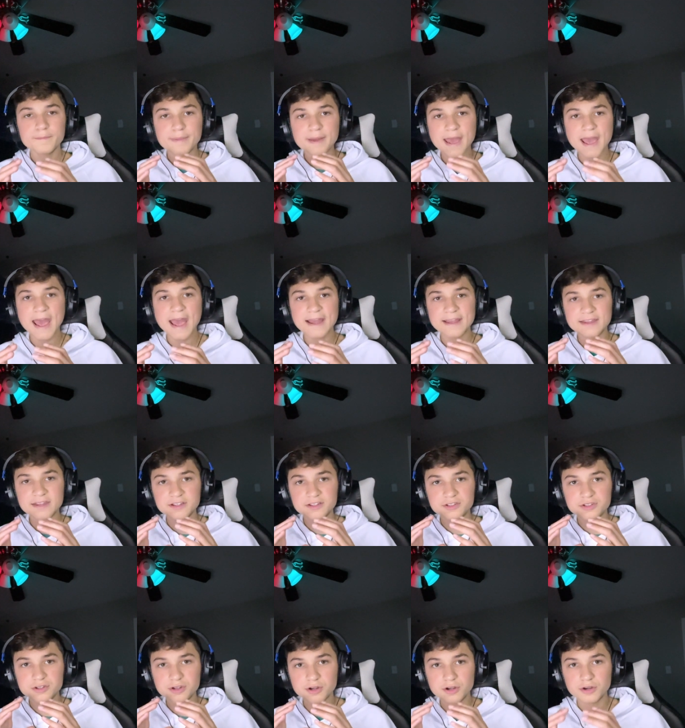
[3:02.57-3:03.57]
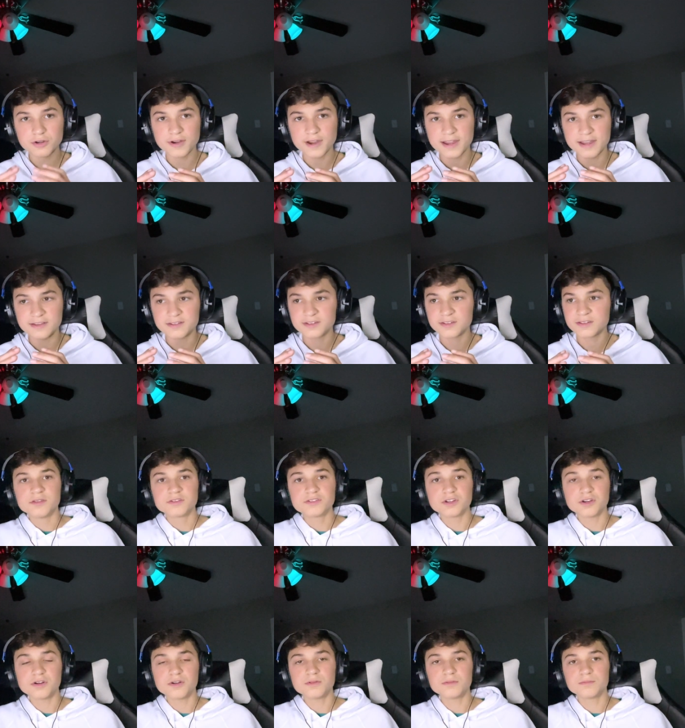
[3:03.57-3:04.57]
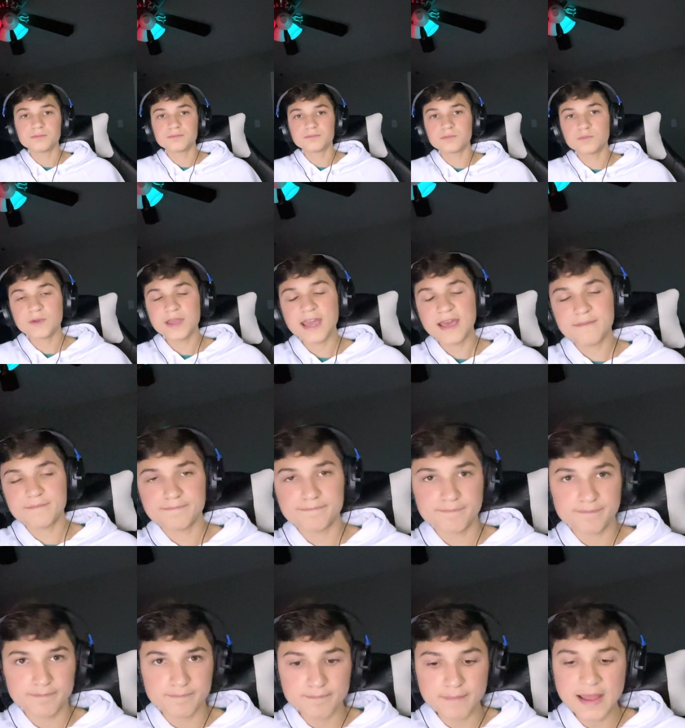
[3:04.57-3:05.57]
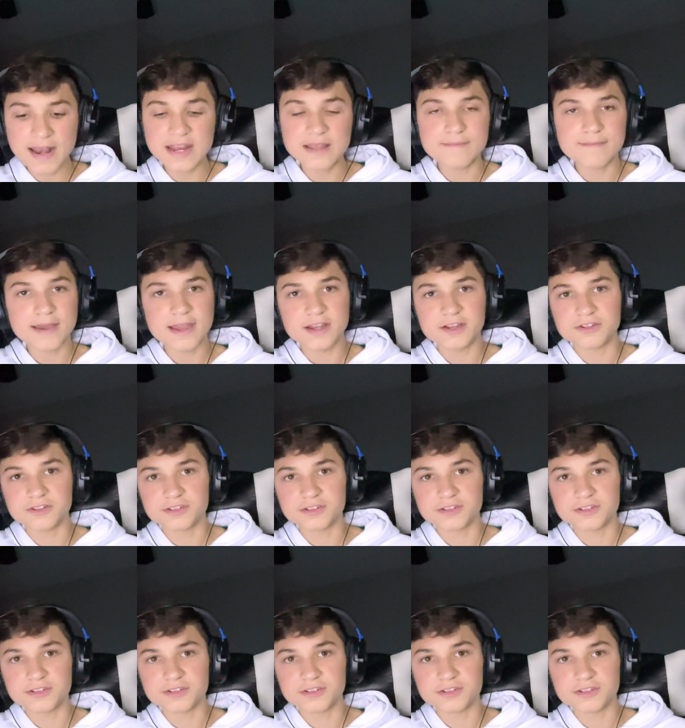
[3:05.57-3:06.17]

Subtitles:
package crates, so we had many major